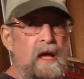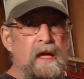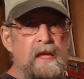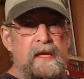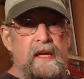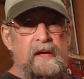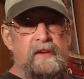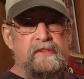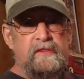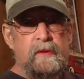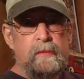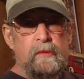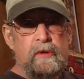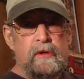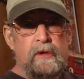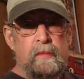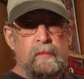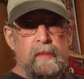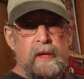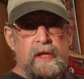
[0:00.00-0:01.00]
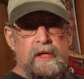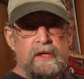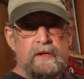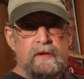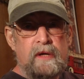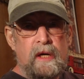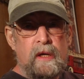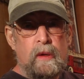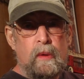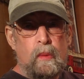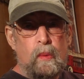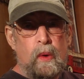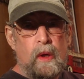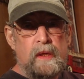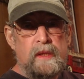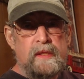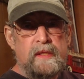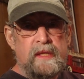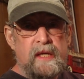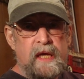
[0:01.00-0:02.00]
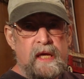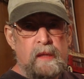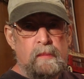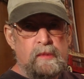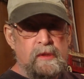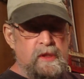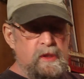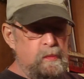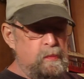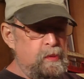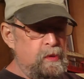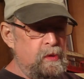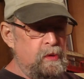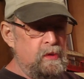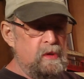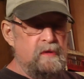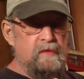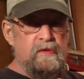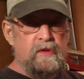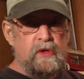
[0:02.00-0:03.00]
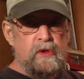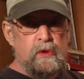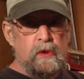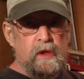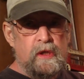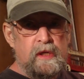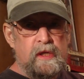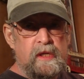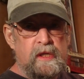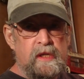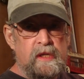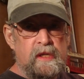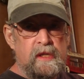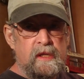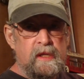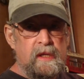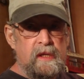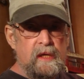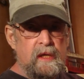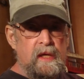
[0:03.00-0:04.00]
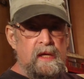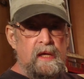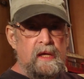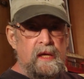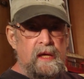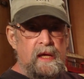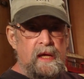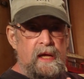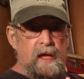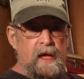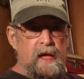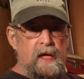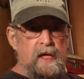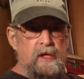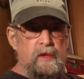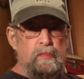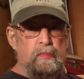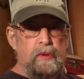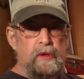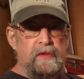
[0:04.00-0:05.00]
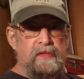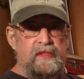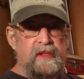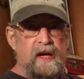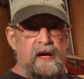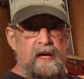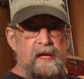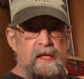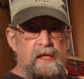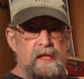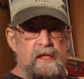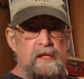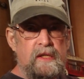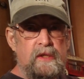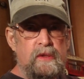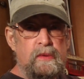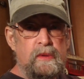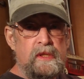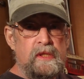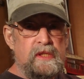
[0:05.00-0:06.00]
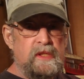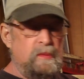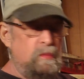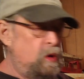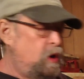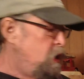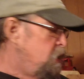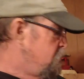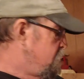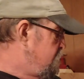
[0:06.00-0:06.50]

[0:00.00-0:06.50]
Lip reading: Next, I'm going to measure out 1 tablespoon of shortening and put that into a small